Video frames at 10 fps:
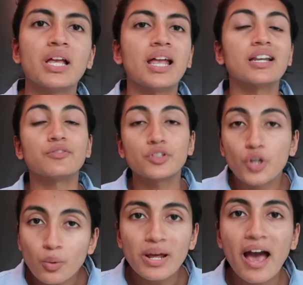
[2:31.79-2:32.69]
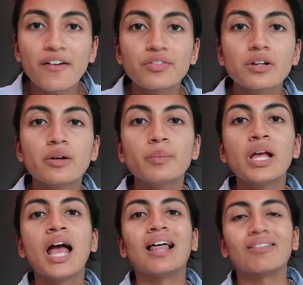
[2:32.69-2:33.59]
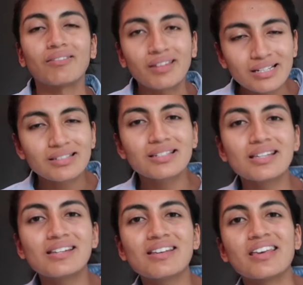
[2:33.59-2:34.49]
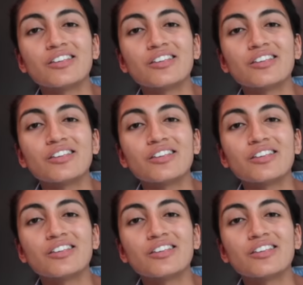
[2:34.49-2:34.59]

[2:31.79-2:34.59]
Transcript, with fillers: And if you don't have them, LinkedIn